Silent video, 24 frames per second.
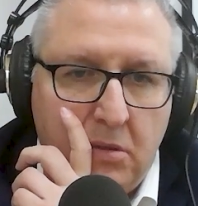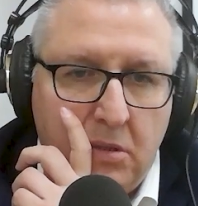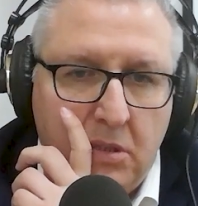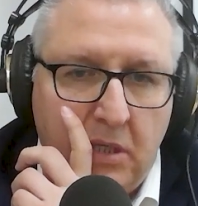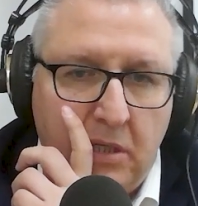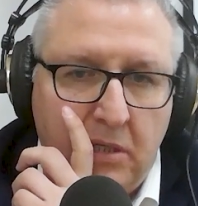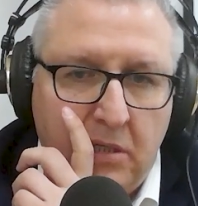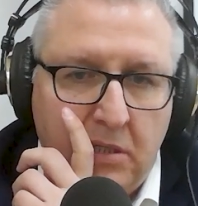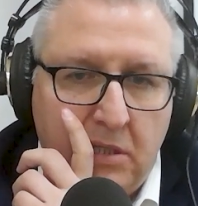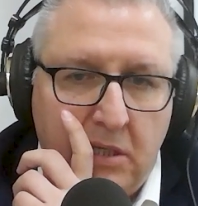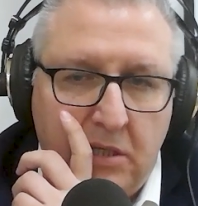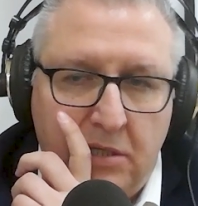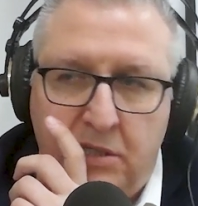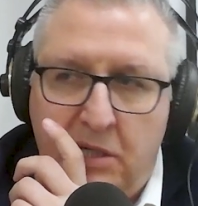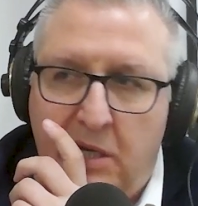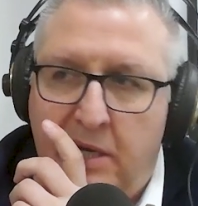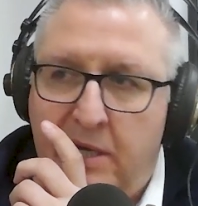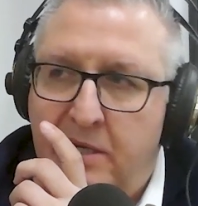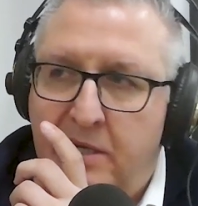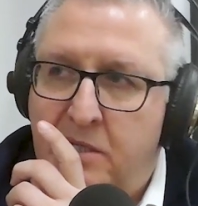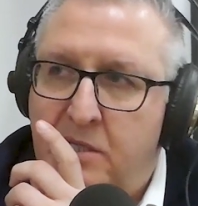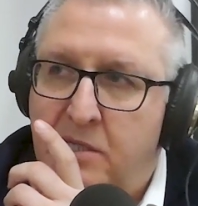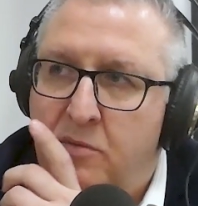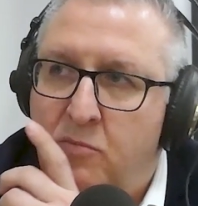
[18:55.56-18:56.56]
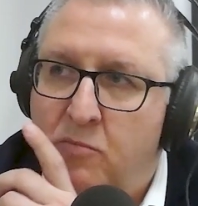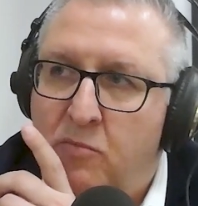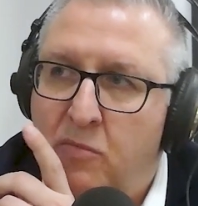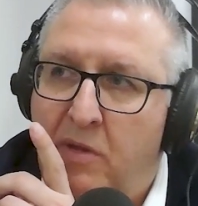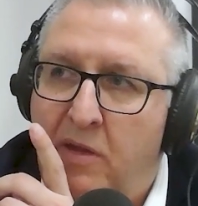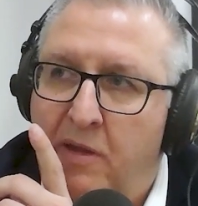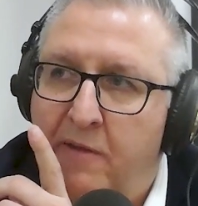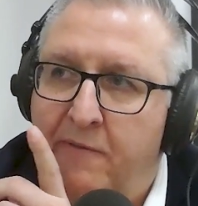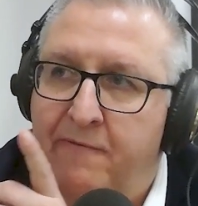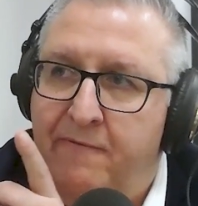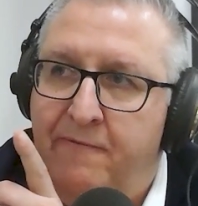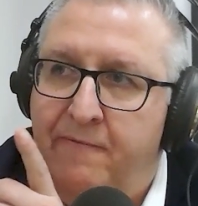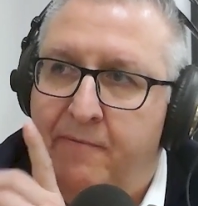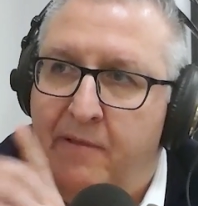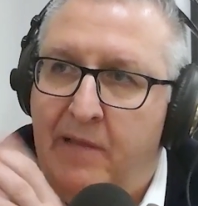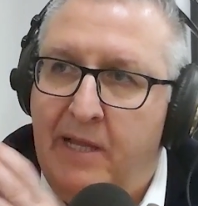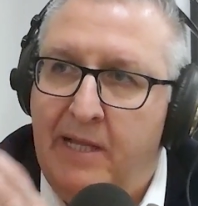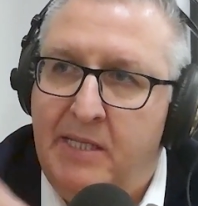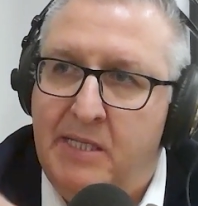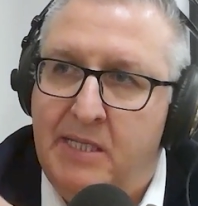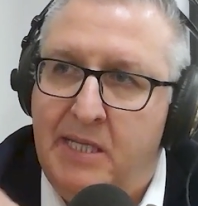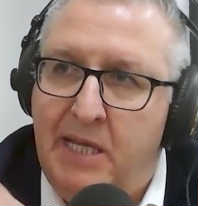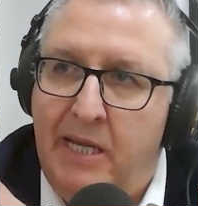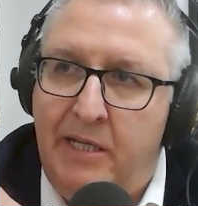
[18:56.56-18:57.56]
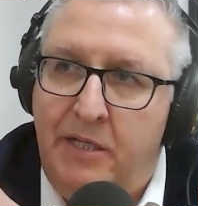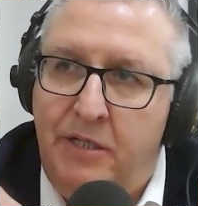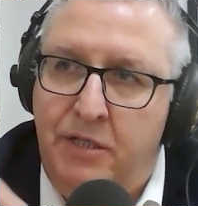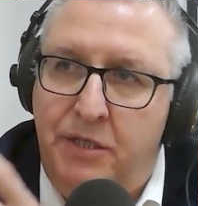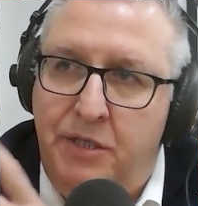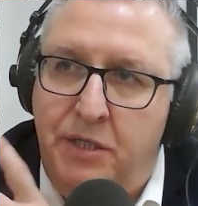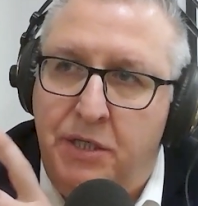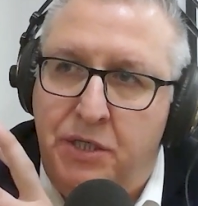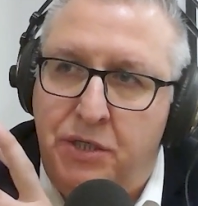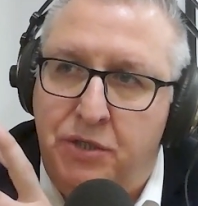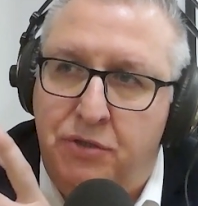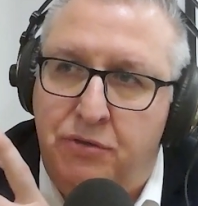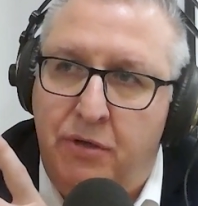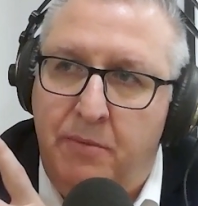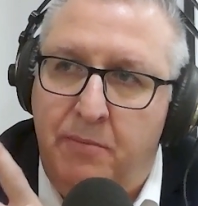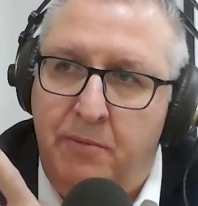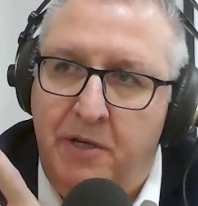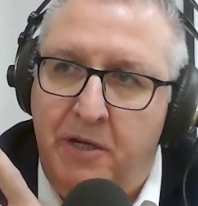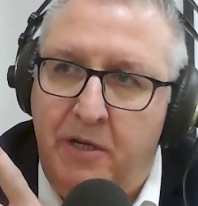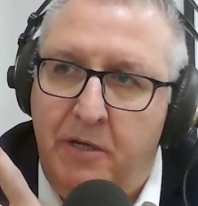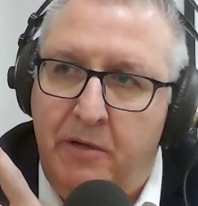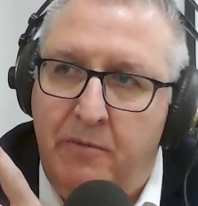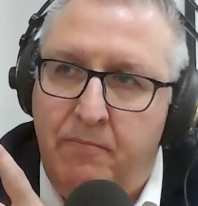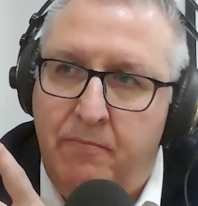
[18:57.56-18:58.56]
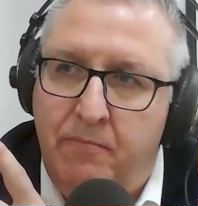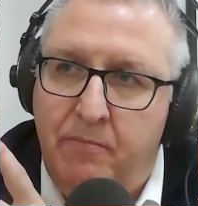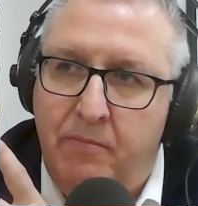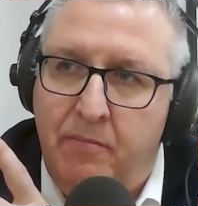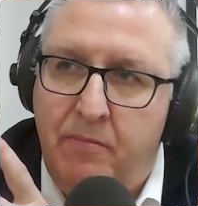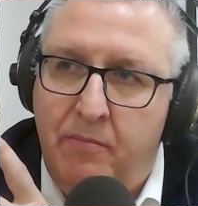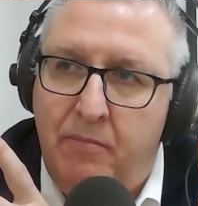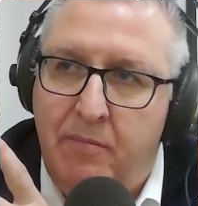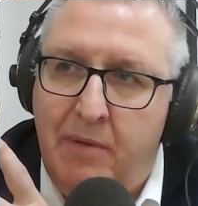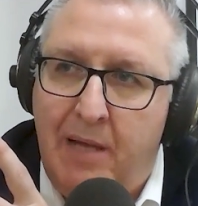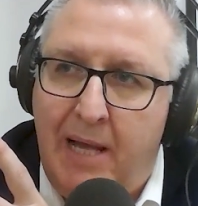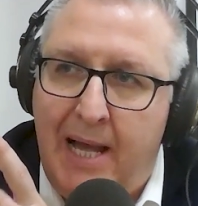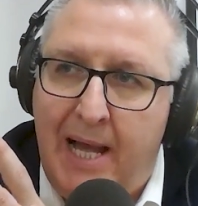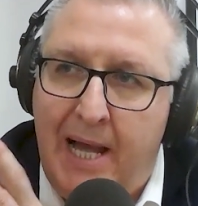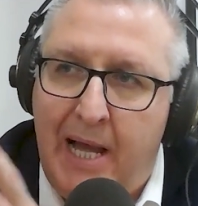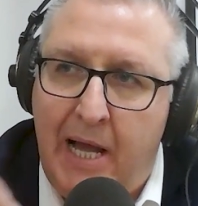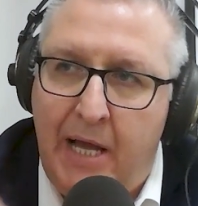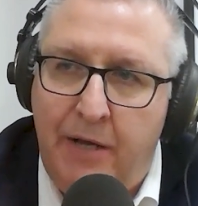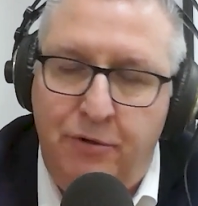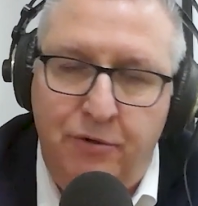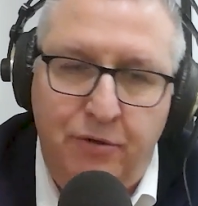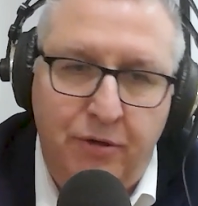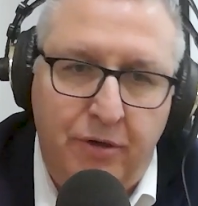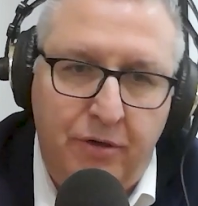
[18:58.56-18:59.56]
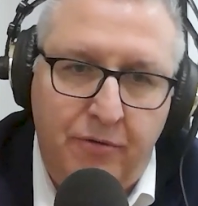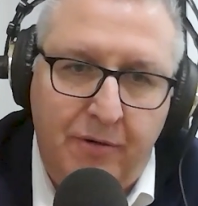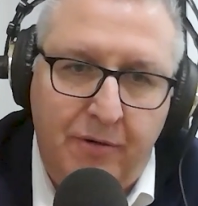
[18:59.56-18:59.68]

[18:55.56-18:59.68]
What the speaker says: So Jace, if let's say you distribute 100